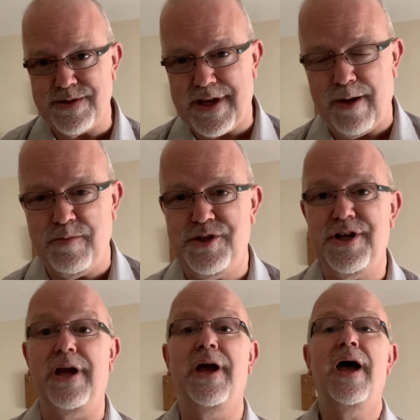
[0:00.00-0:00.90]

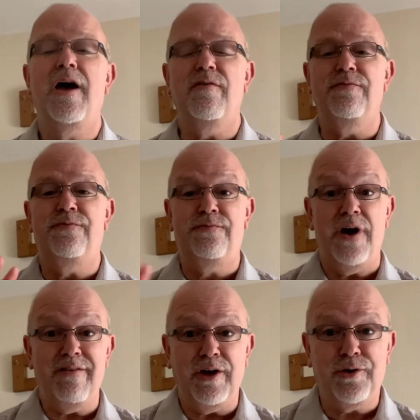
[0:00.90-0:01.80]
MG.
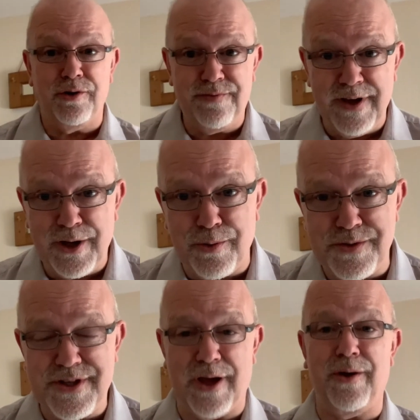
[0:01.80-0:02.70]
Very good
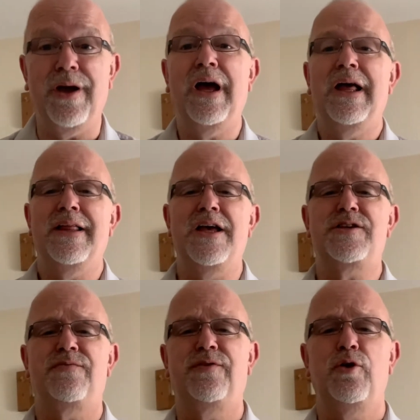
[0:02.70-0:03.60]
vehicles though. There's
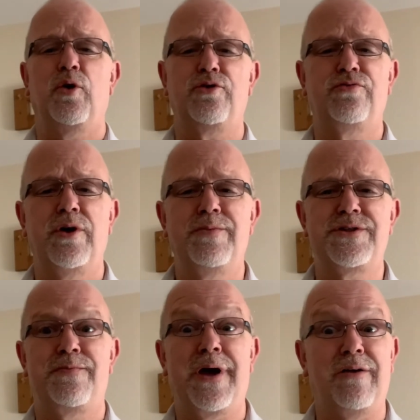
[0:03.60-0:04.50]
a few odd
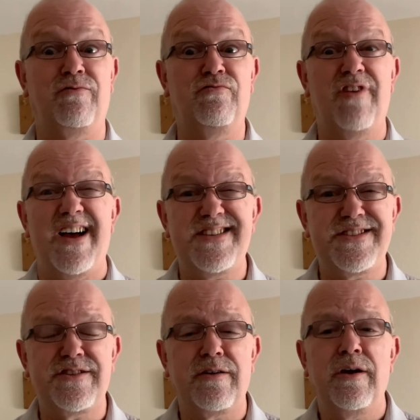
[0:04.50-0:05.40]
rumours about
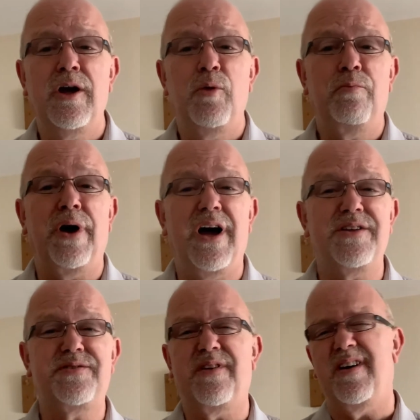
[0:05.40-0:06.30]
rust,
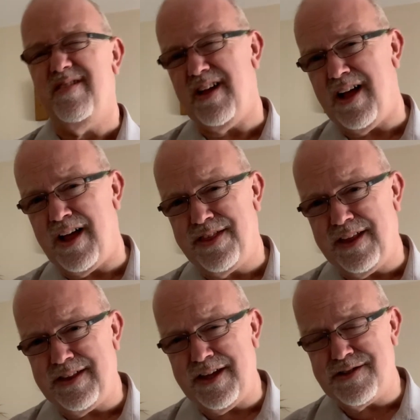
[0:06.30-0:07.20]
but I
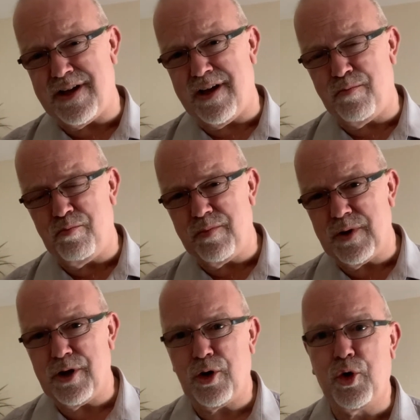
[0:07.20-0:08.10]
think these are
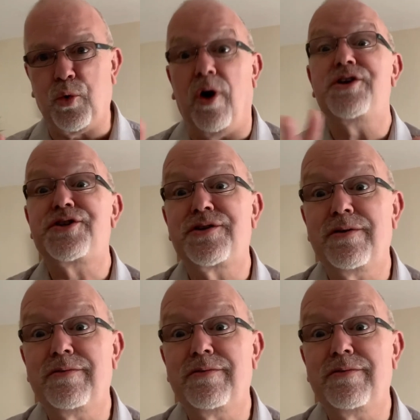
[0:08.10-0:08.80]
quashed